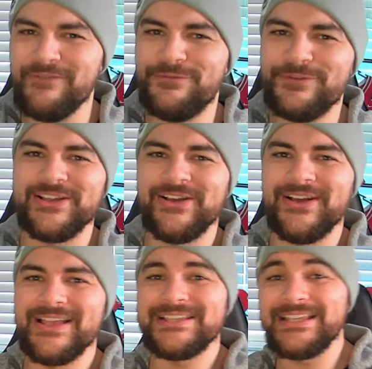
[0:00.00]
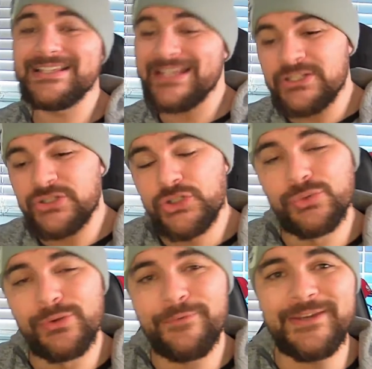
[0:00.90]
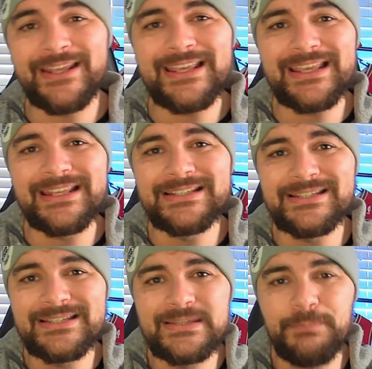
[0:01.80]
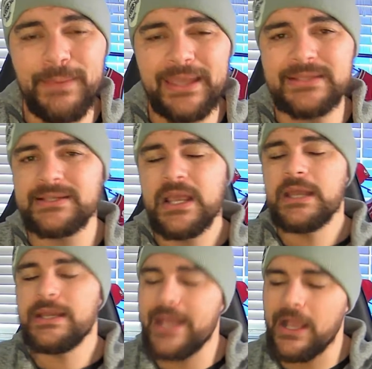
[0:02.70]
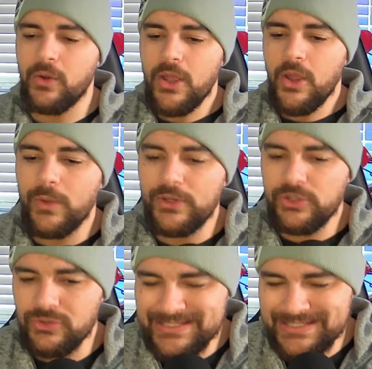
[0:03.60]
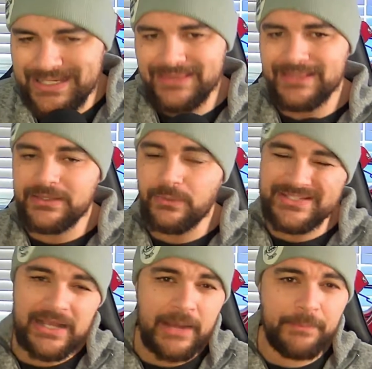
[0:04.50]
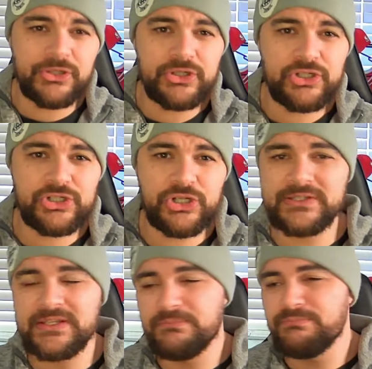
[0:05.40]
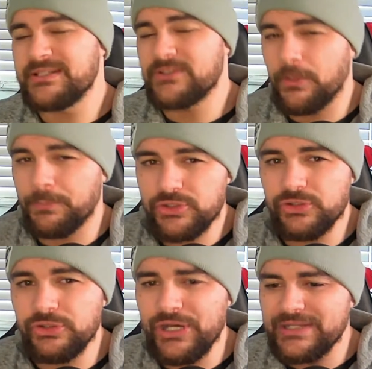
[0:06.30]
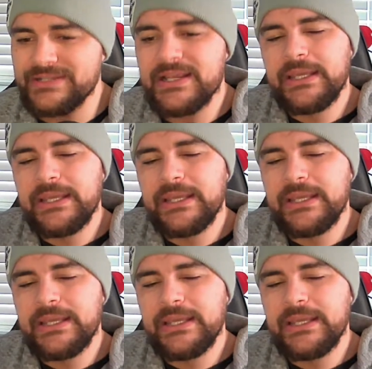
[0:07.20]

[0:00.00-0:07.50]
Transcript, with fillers: emphasize is his drifting into space. Now, when you see that there was a couple of shots and missed opportunities,